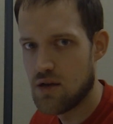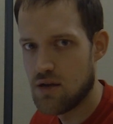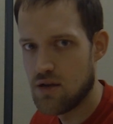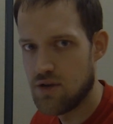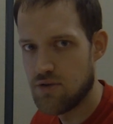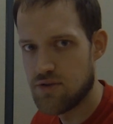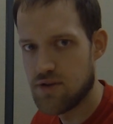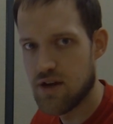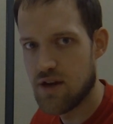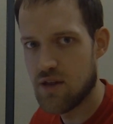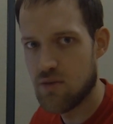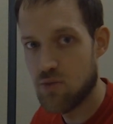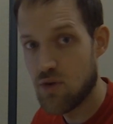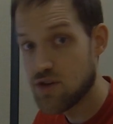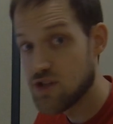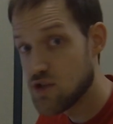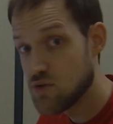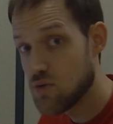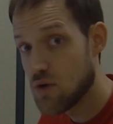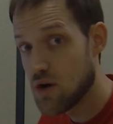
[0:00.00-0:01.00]
you tell them
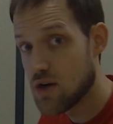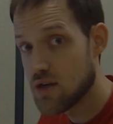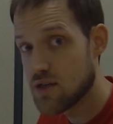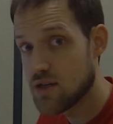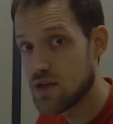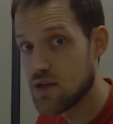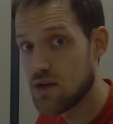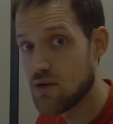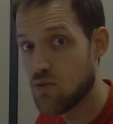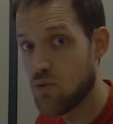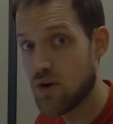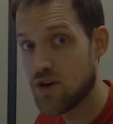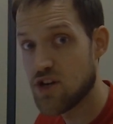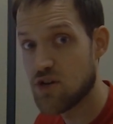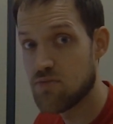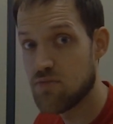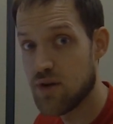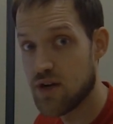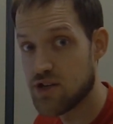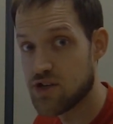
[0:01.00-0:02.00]
what you want, what your
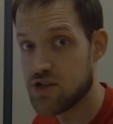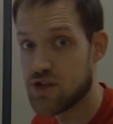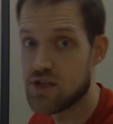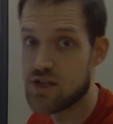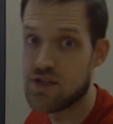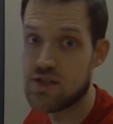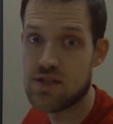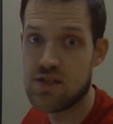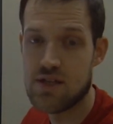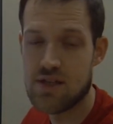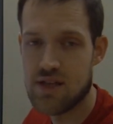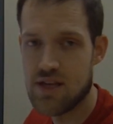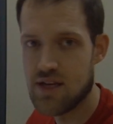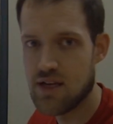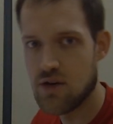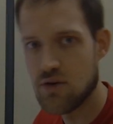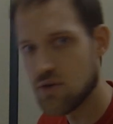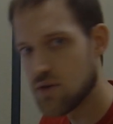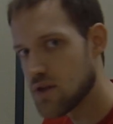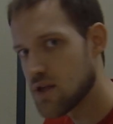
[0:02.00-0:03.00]
budget is, they
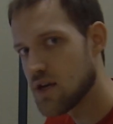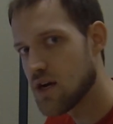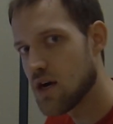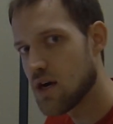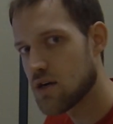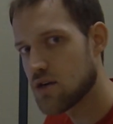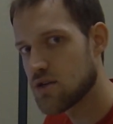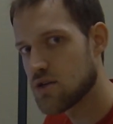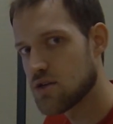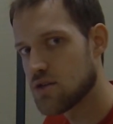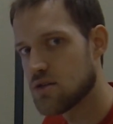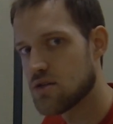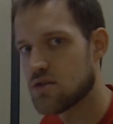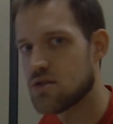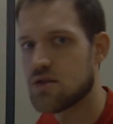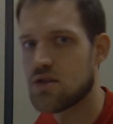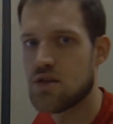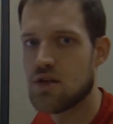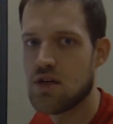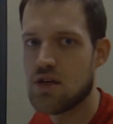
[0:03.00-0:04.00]
go to the auctions,
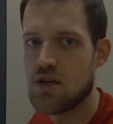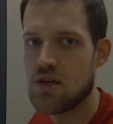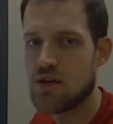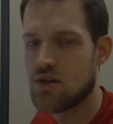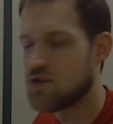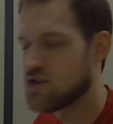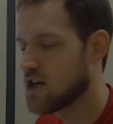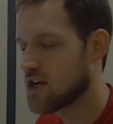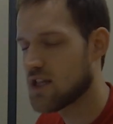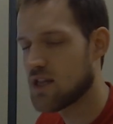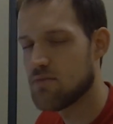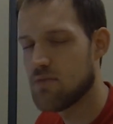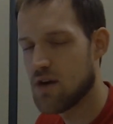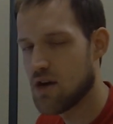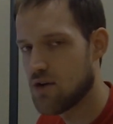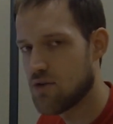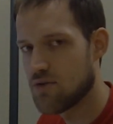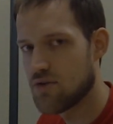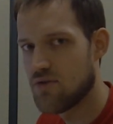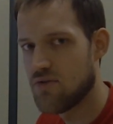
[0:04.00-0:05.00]
check them
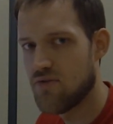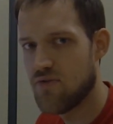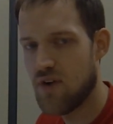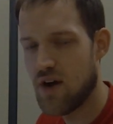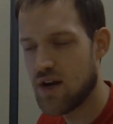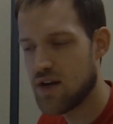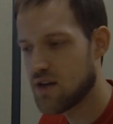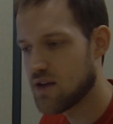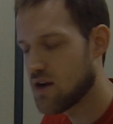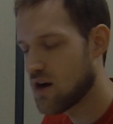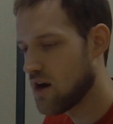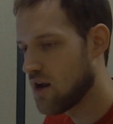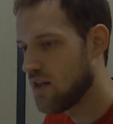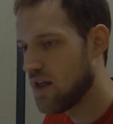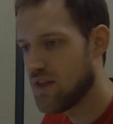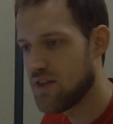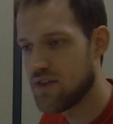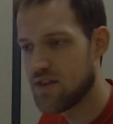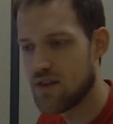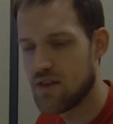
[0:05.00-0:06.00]
out, find a car
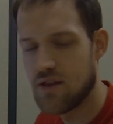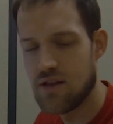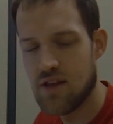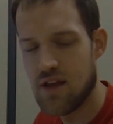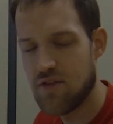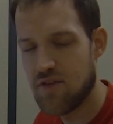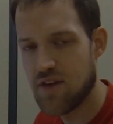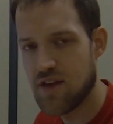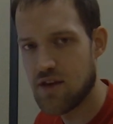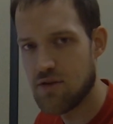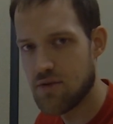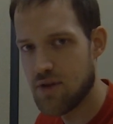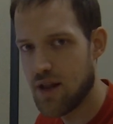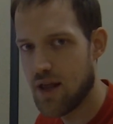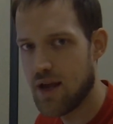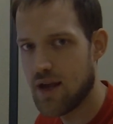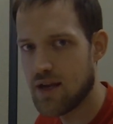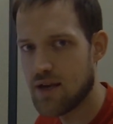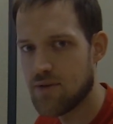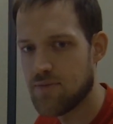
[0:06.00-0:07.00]
that they think you'd
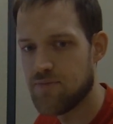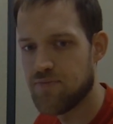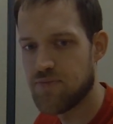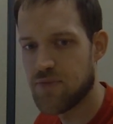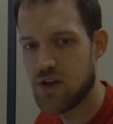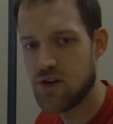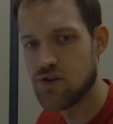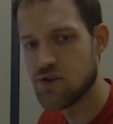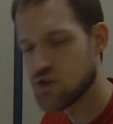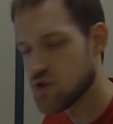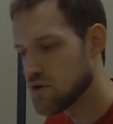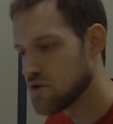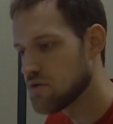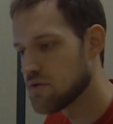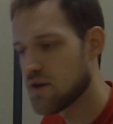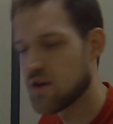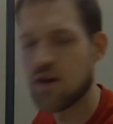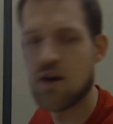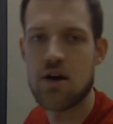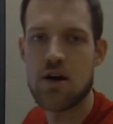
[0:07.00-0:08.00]
like, show you
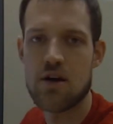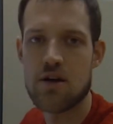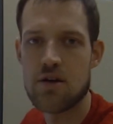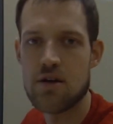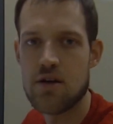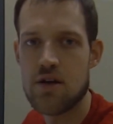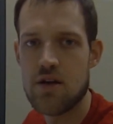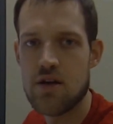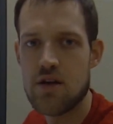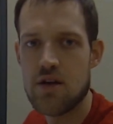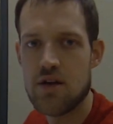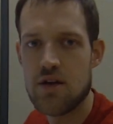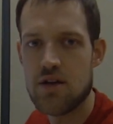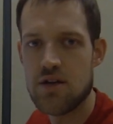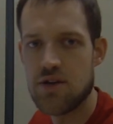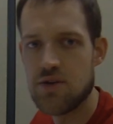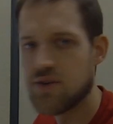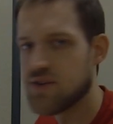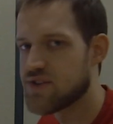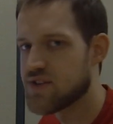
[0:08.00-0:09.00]
the car,
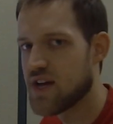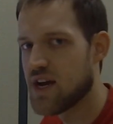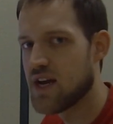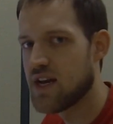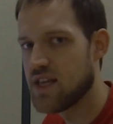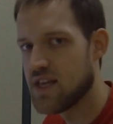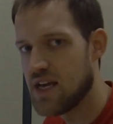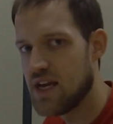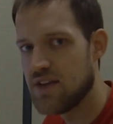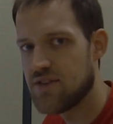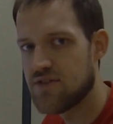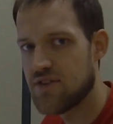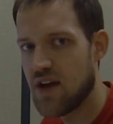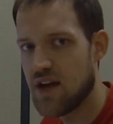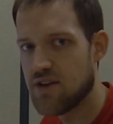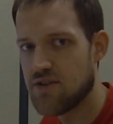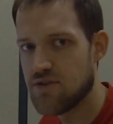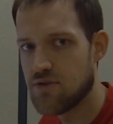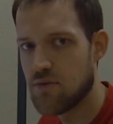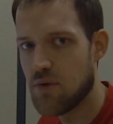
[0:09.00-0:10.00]
you decide, yes, I
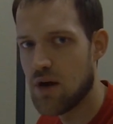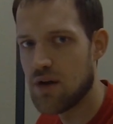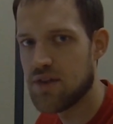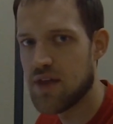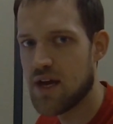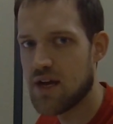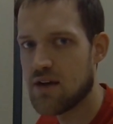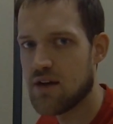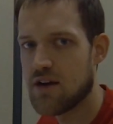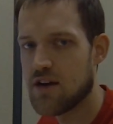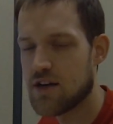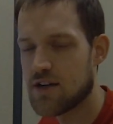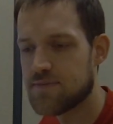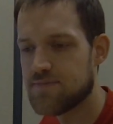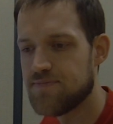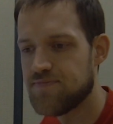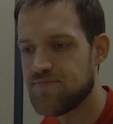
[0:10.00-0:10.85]
do want that car.